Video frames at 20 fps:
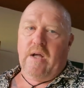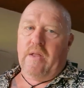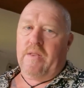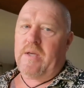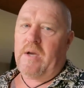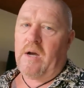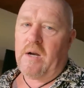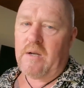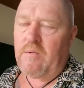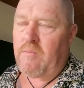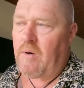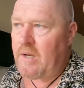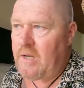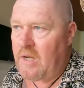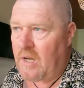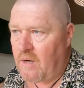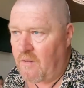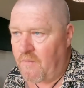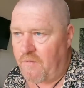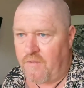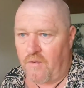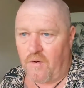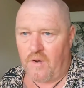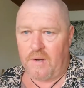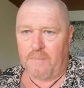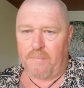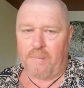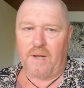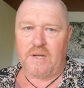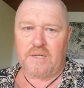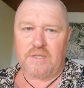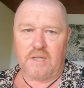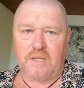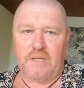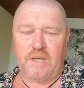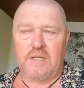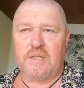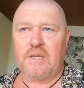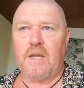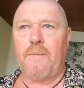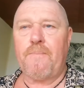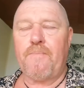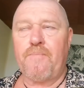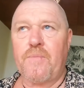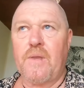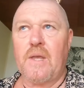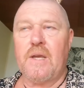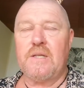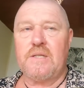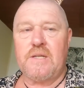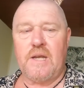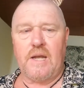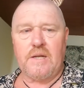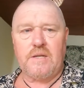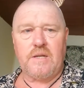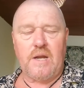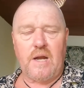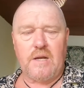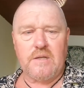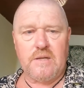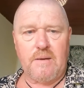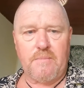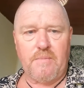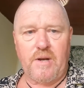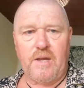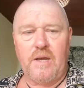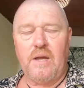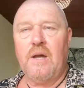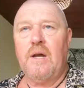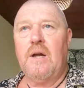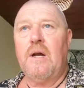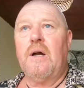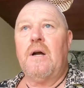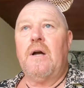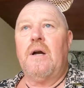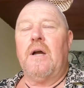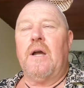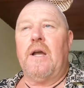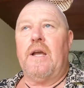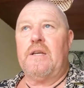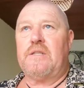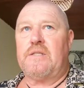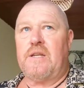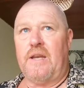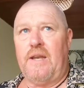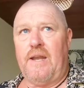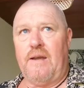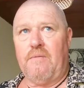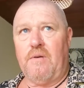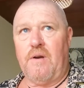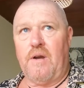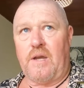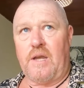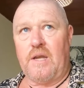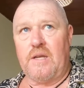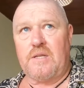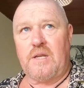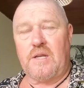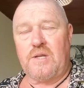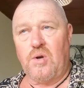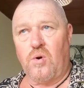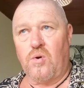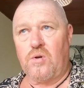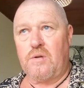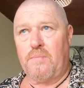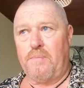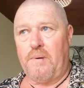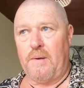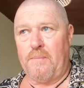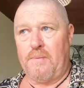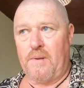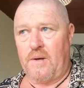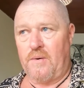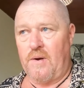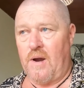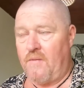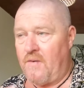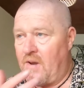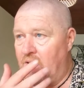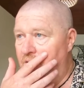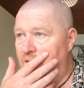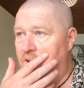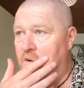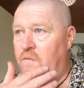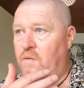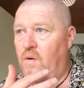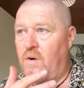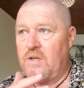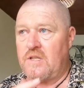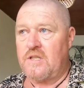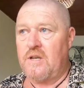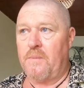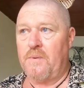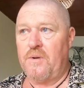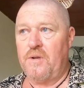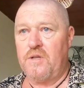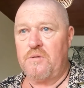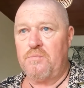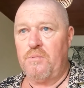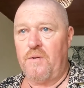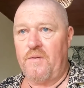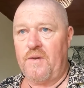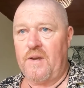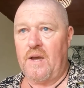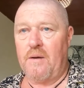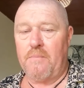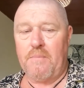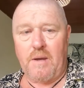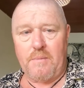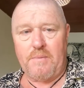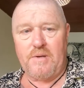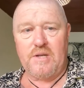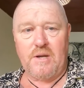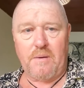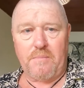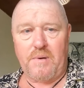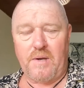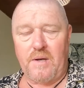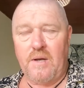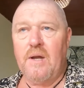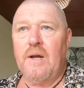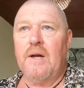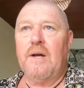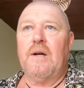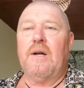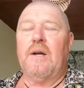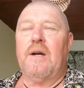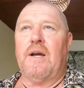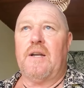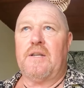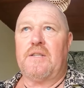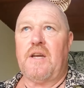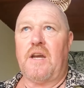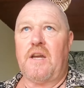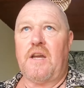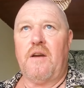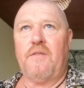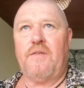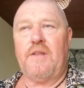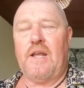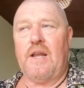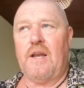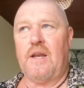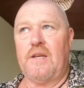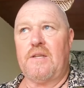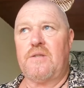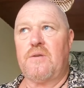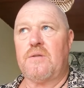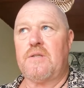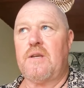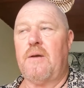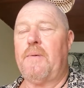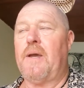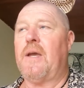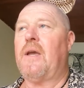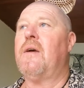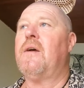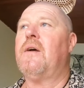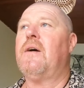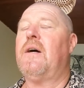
The only way you're going to find a place like this is to get to know somebody, is to network, is to talk to people that are over here, to find someone who's moving out, maybe jump in and take over their lease or something.